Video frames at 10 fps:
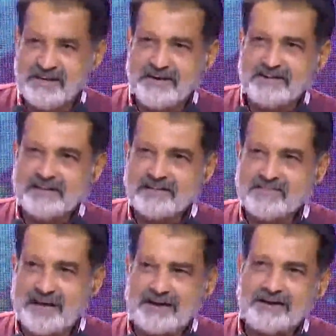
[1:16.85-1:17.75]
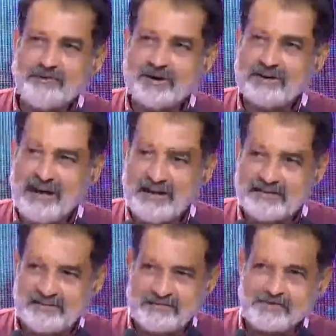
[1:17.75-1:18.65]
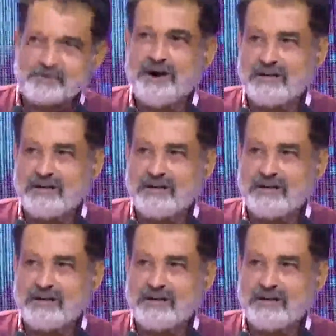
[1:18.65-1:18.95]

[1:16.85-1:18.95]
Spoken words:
It's like the Tandava dance of Shiva.